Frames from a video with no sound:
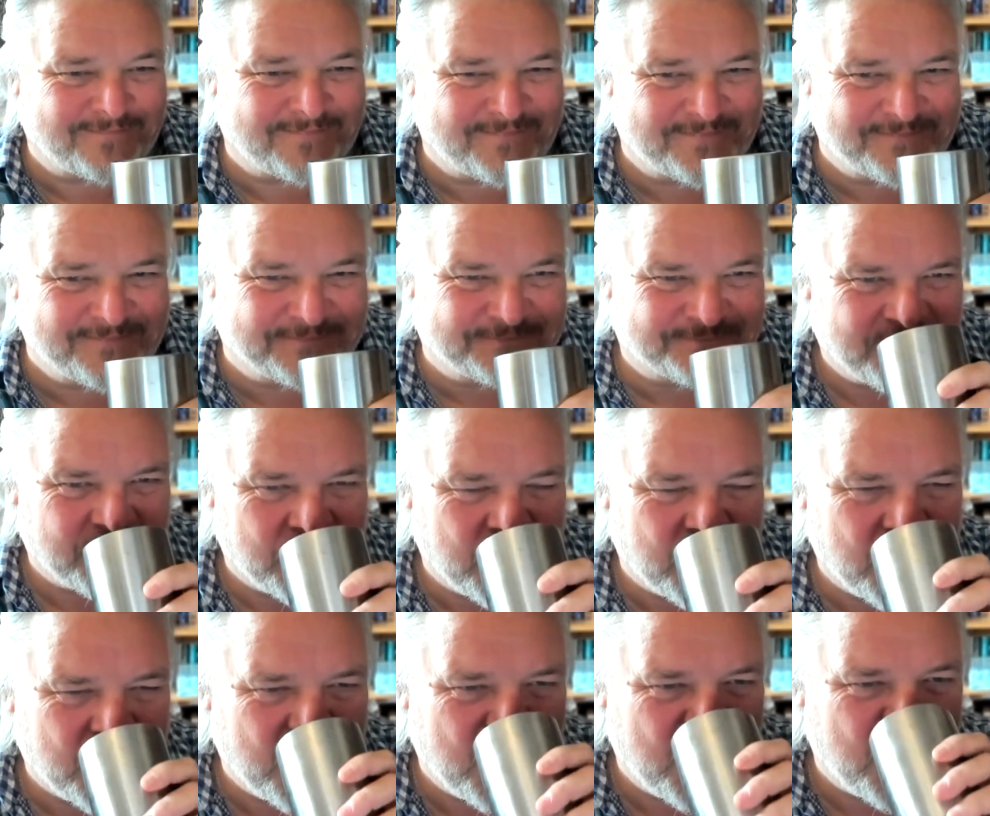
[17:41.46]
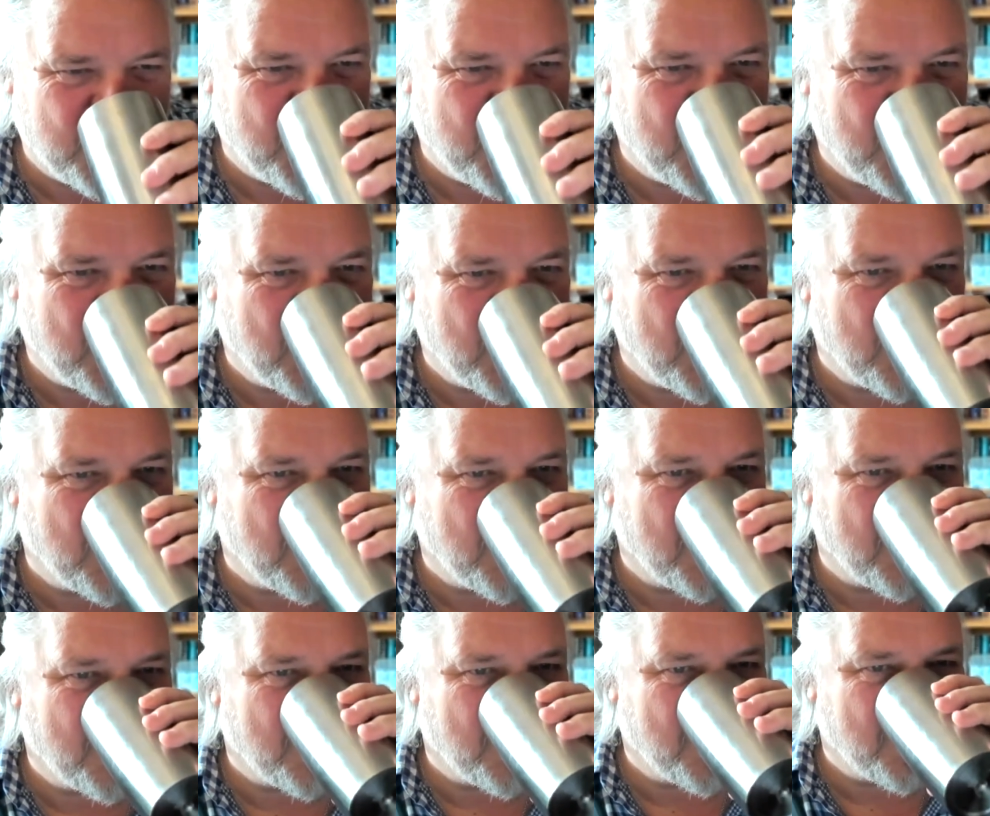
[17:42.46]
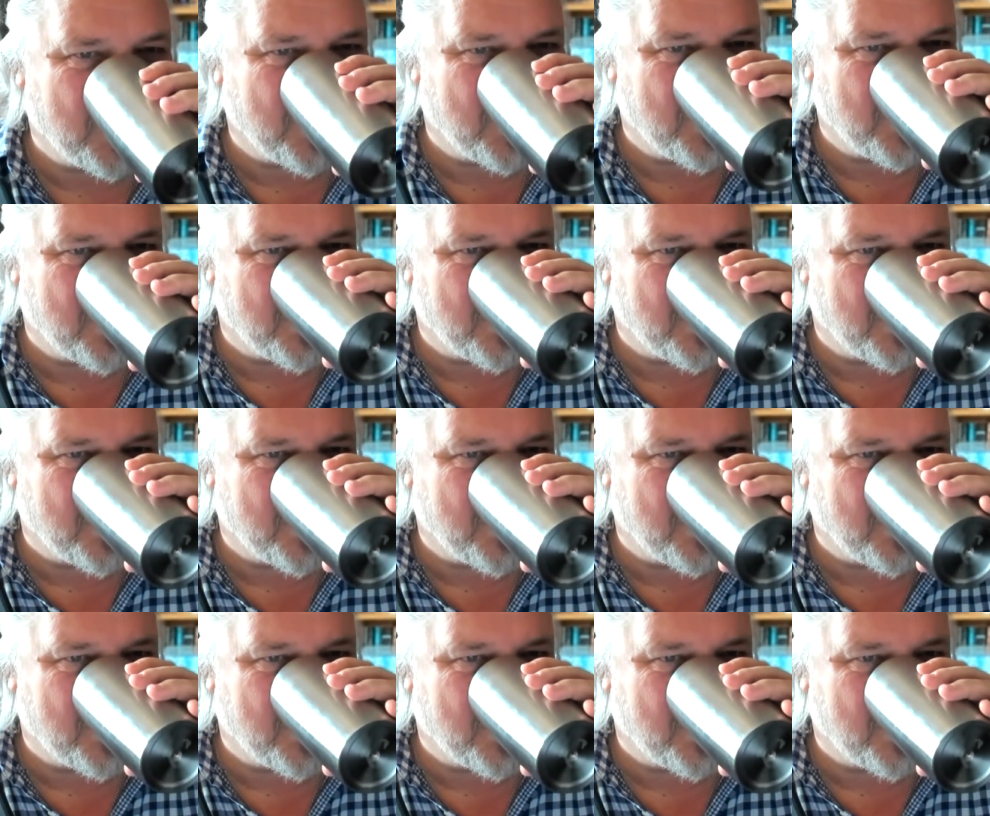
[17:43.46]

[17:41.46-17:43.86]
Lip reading: It's got right there in the green text,